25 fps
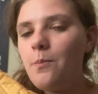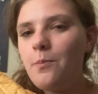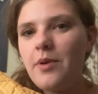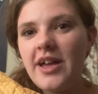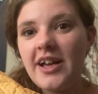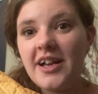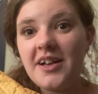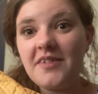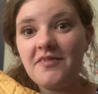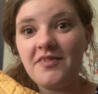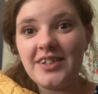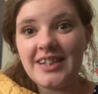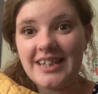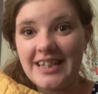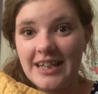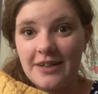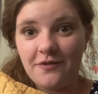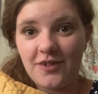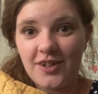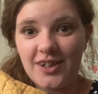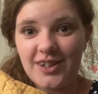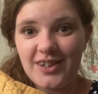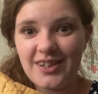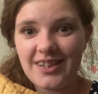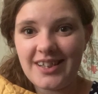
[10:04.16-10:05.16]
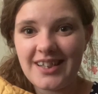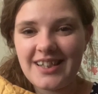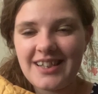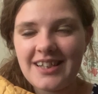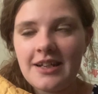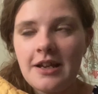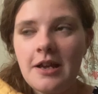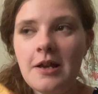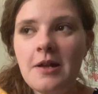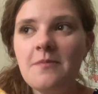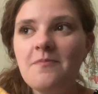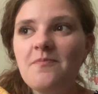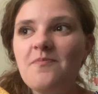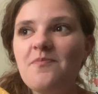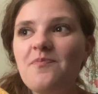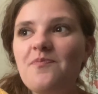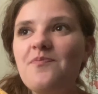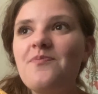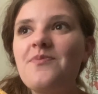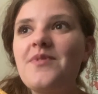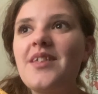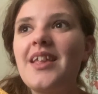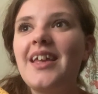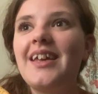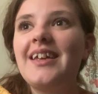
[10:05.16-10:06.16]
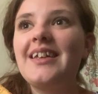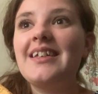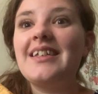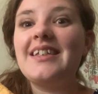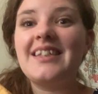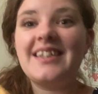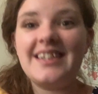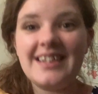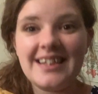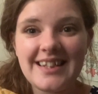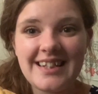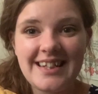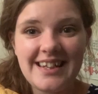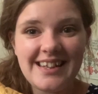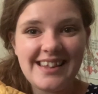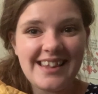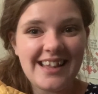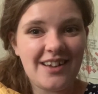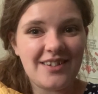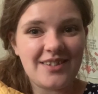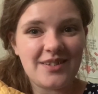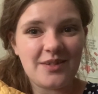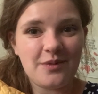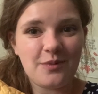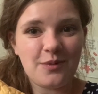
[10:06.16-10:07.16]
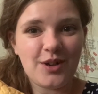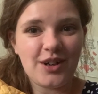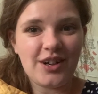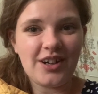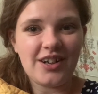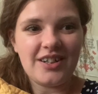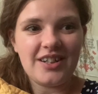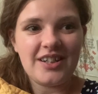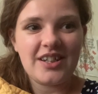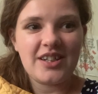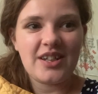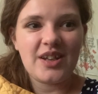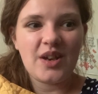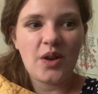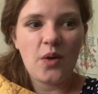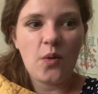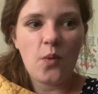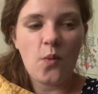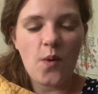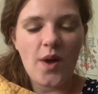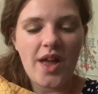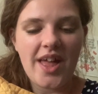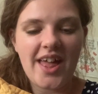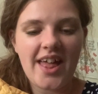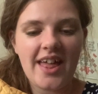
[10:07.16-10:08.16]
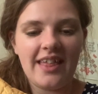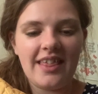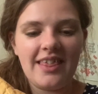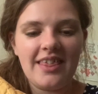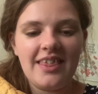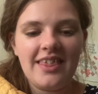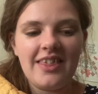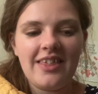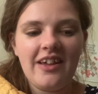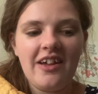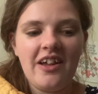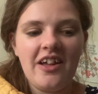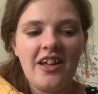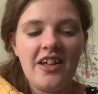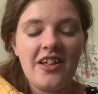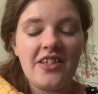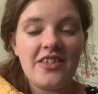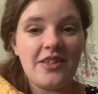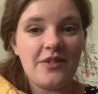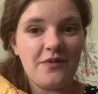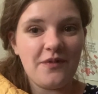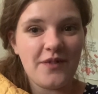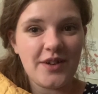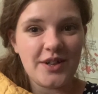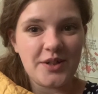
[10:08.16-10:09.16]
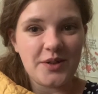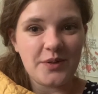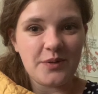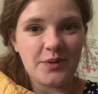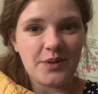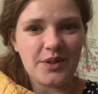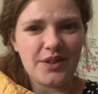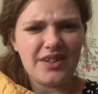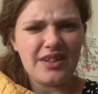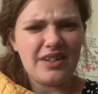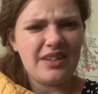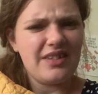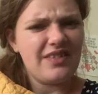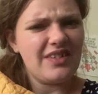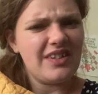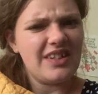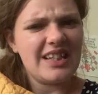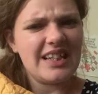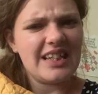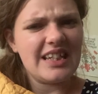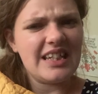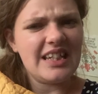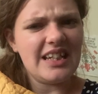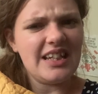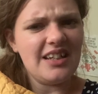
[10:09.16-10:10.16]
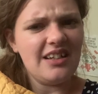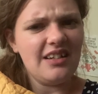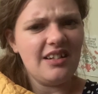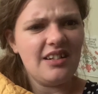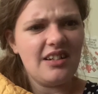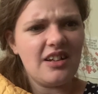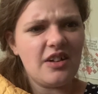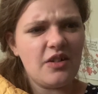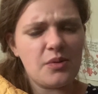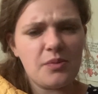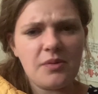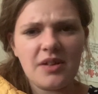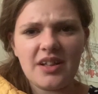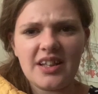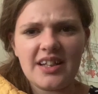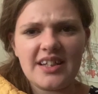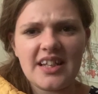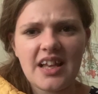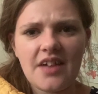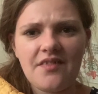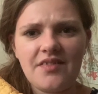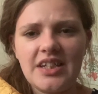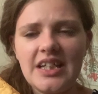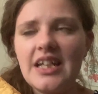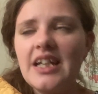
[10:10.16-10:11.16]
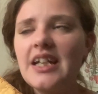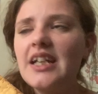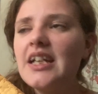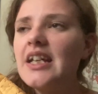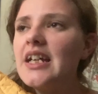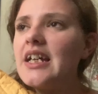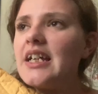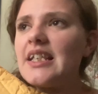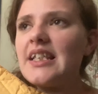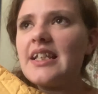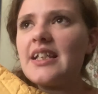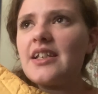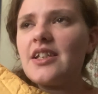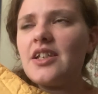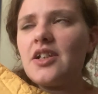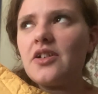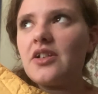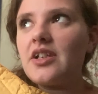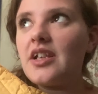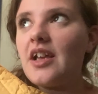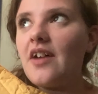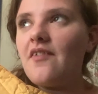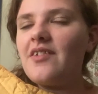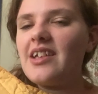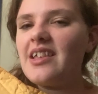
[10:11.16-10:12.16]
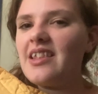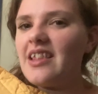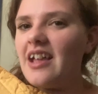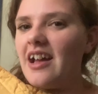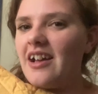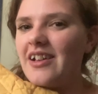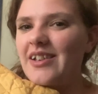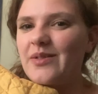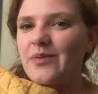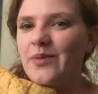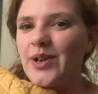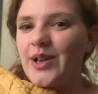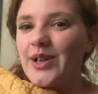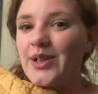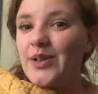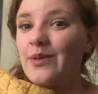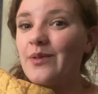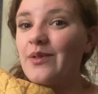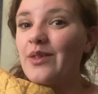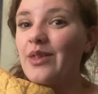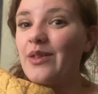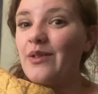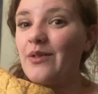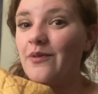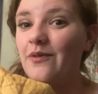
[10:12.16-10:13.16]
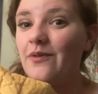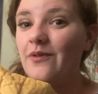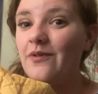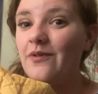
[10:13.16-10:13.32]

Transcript: big of a difference 60,000 words with the Fritchel, 60? No, it's more like 70. 60 or 70,000 words with the